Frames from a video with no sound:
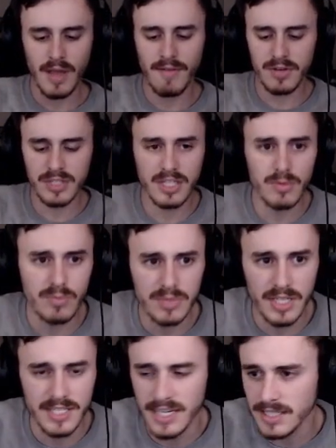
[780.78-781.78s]
Have you ever seen
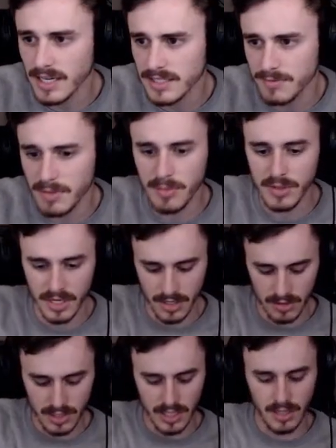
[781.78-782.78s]
the TikToks of people that go like,